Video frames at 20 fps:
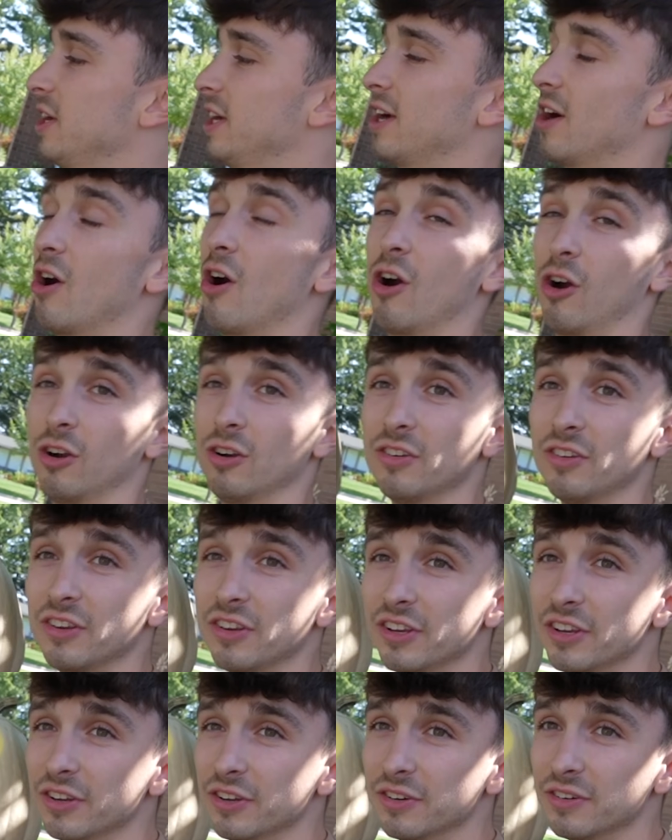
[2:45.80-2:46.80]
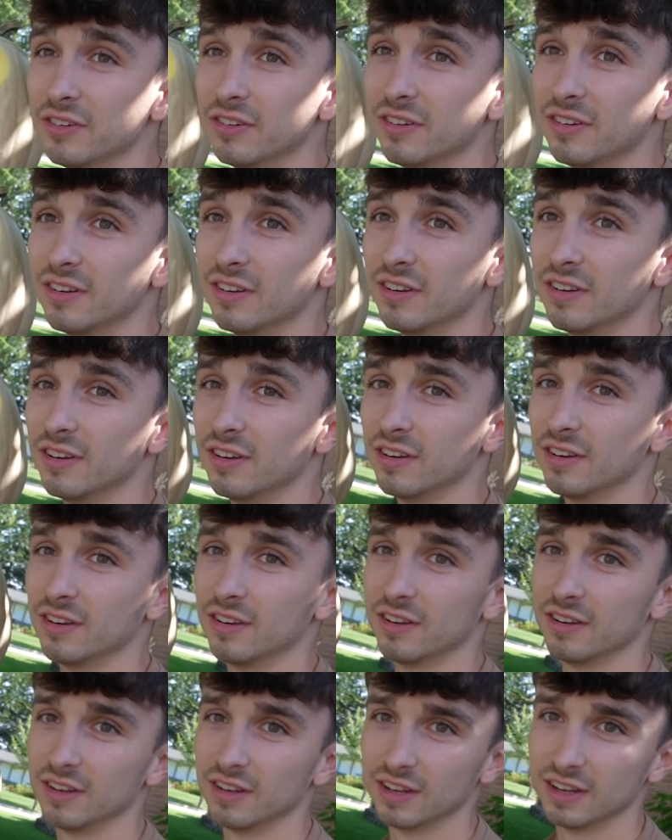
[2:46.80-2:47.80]
like a heart to you? Yeah, looks
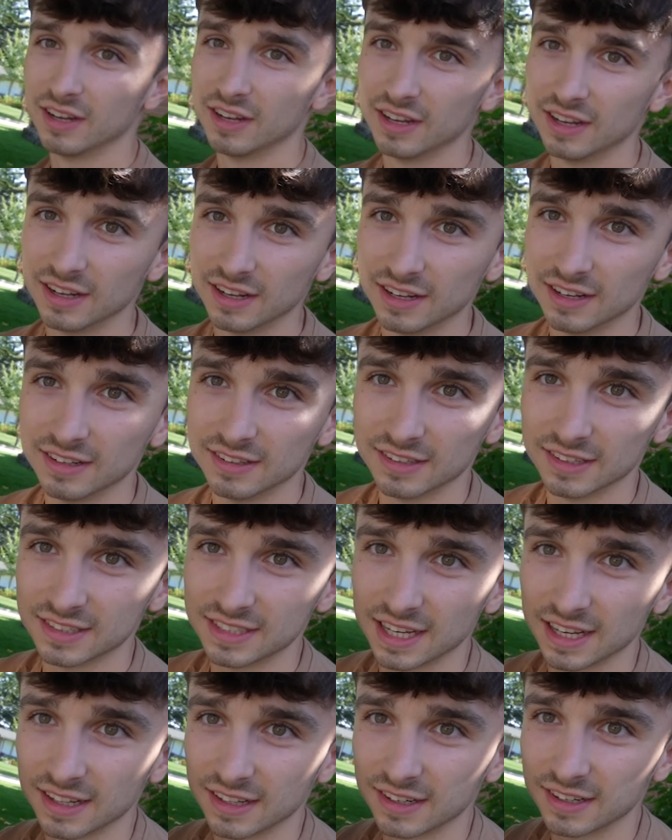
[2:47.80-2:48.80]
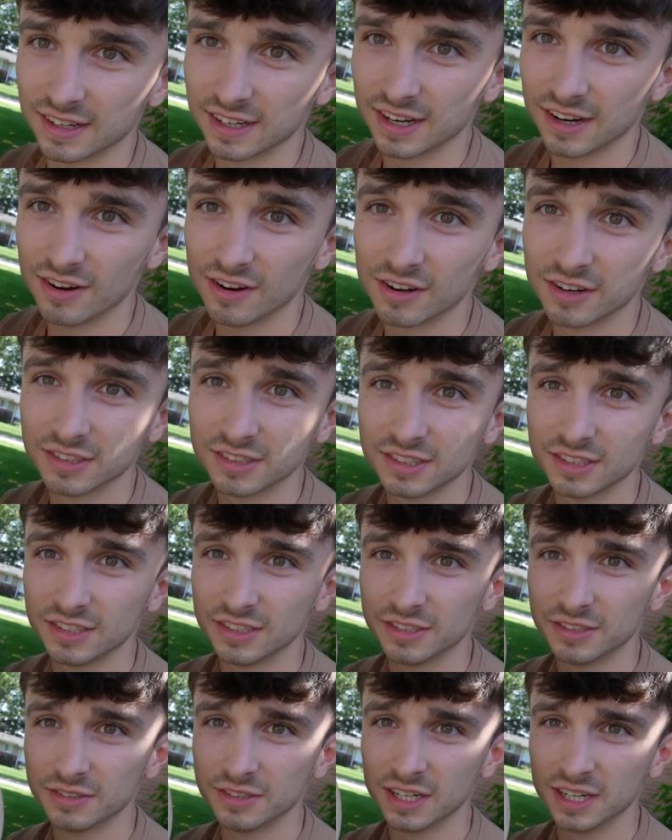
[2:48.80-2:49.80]
good. Does that look like a heart to
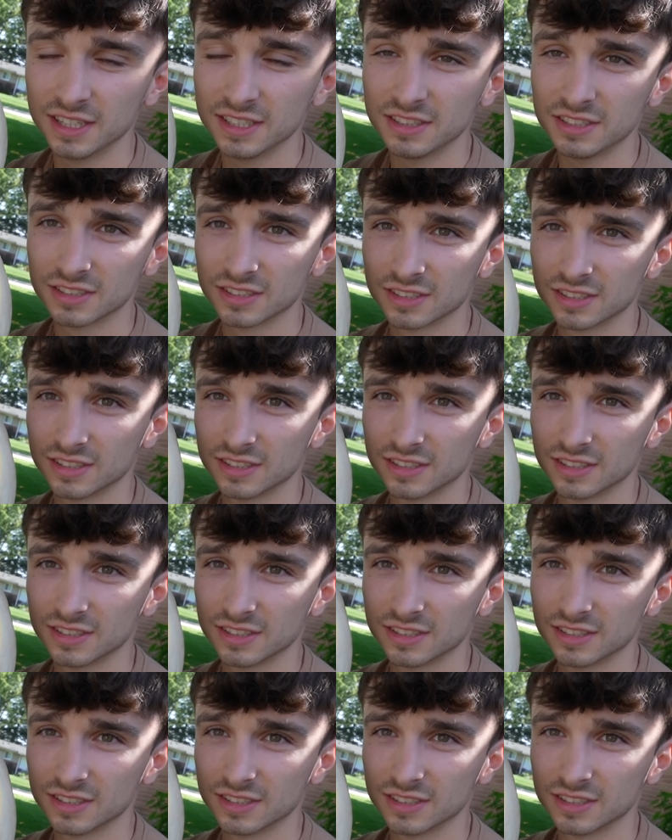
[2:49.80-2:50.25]
you guys?